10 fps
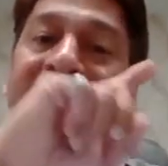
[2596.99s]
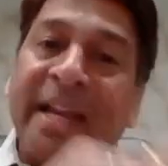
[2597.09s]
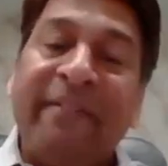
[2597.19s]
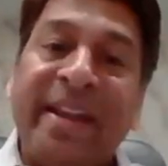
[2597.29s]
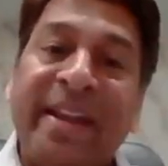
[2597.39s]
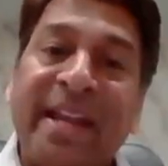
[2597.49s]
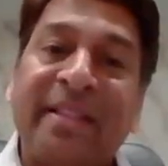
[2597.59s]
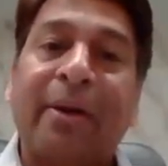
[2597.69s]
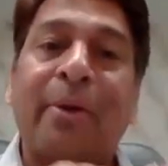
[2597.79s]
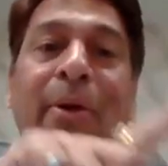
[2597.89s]

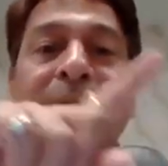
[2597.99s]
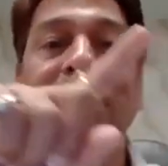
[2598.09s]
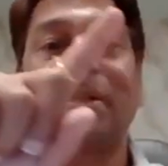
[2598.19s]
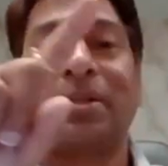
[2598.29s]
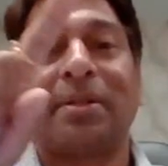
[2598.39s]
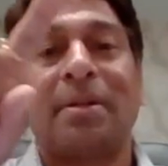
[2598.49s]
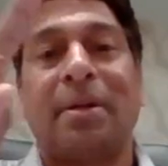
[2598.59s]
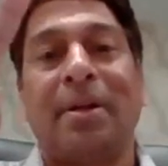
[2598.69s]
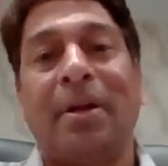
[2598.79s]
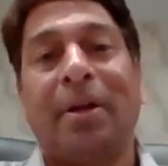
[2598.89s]
delivering the goods
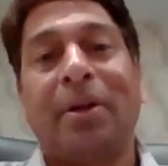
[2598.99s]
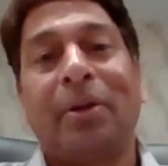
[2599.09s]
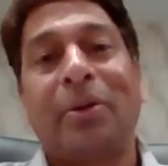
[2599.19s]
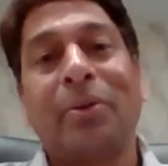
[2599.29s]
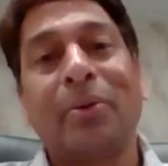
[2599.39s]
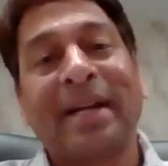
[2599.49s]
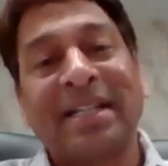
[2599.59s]
to